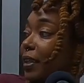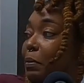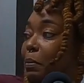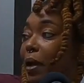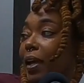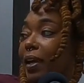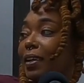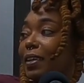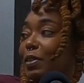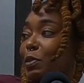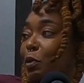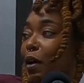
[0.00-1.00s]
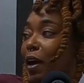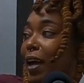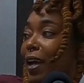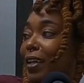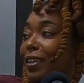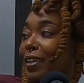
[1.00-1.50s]
the man, so mm-hmm. I mm.
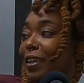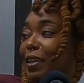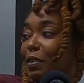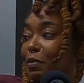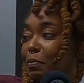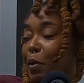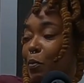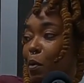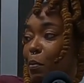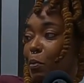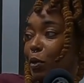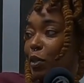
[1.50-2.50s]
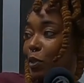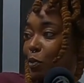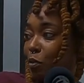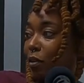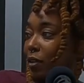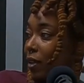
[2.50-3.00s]
had to give my woman what
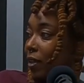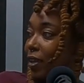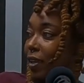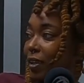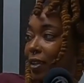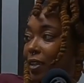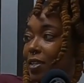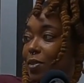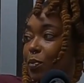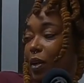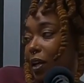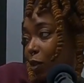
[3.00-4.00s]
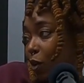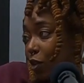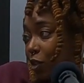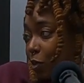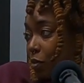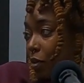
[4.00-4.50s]
she wanted, at least what I
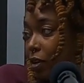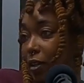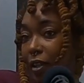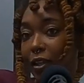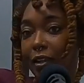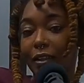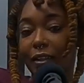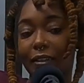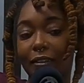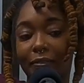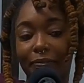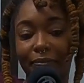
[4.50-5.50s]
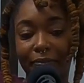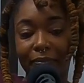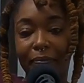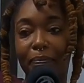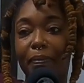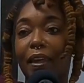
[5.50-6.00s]
thought she wanted. Uh,
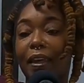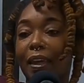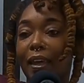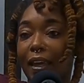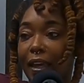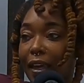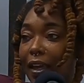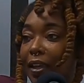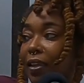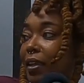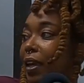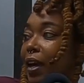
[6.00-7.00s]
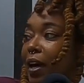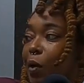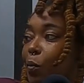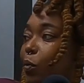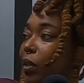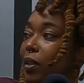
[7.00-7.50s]
and yeah,
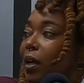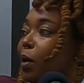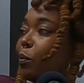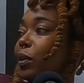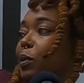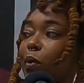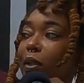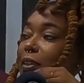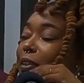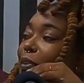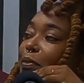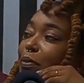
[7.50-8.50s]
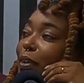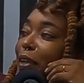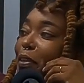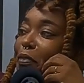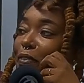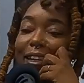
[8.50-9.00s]
I really, I really wasn't
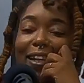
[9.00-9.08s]
ready for